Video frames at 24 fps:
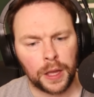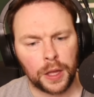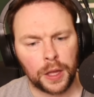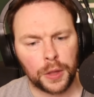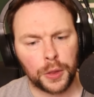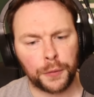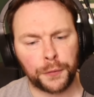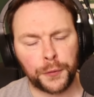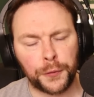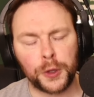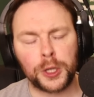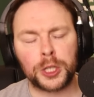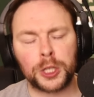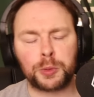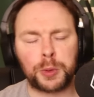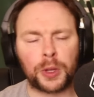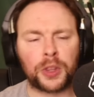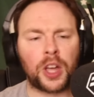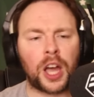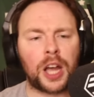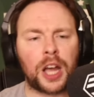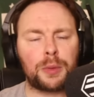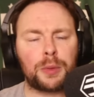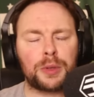The first one
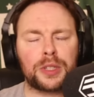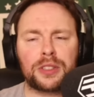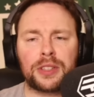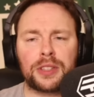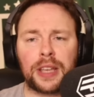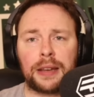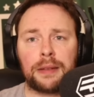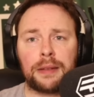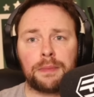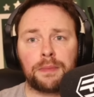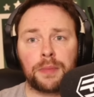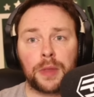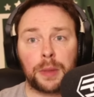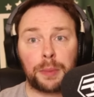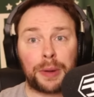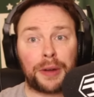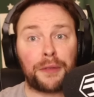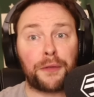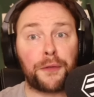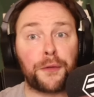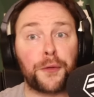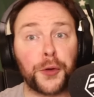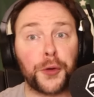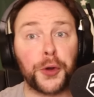that I was sent by
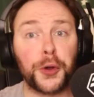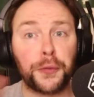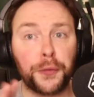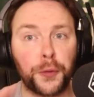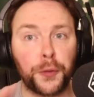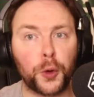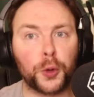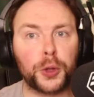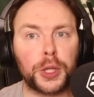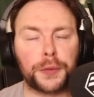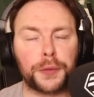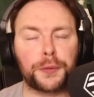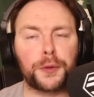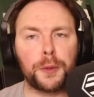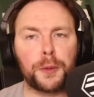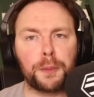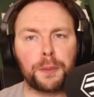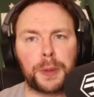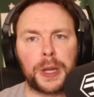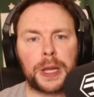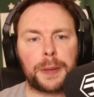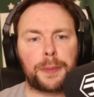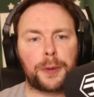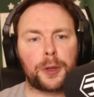3 or 4 different
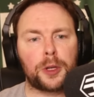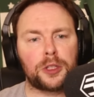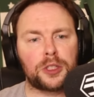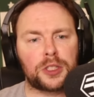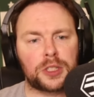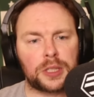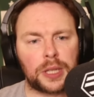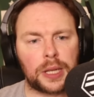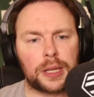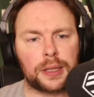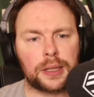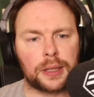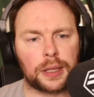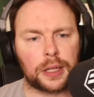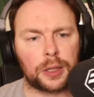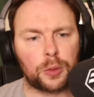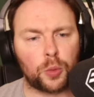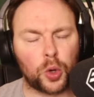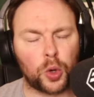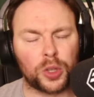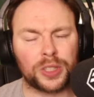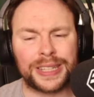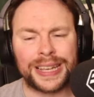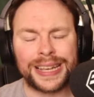people on Sunday
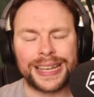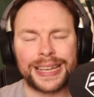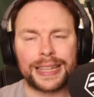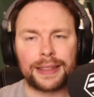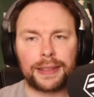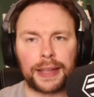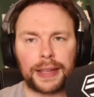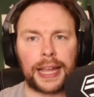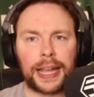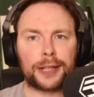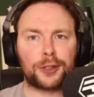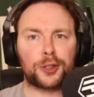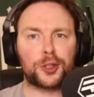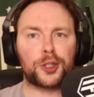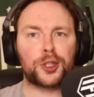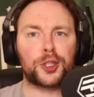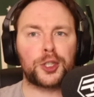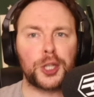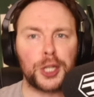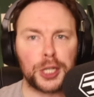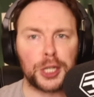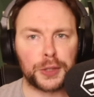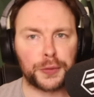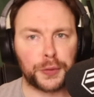was they had to
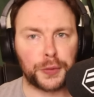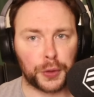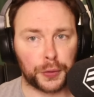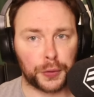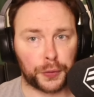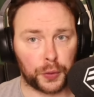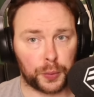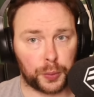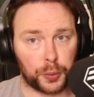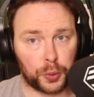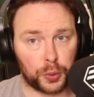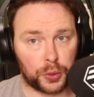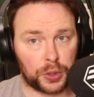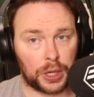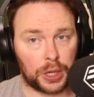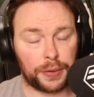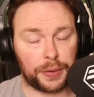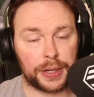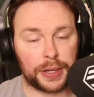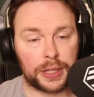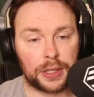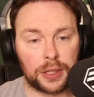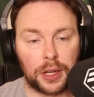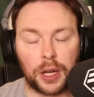search for the Football
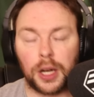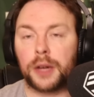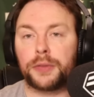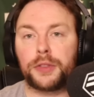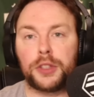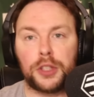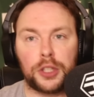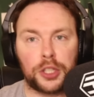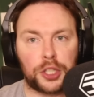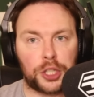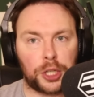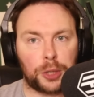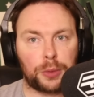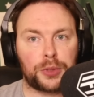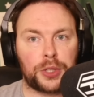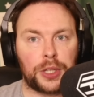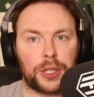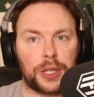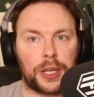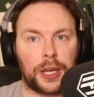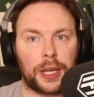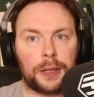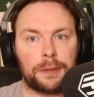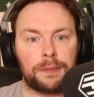Terrace after the Chelsea
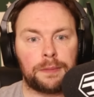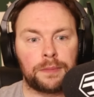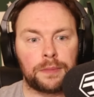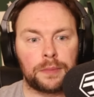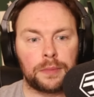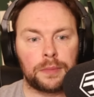game.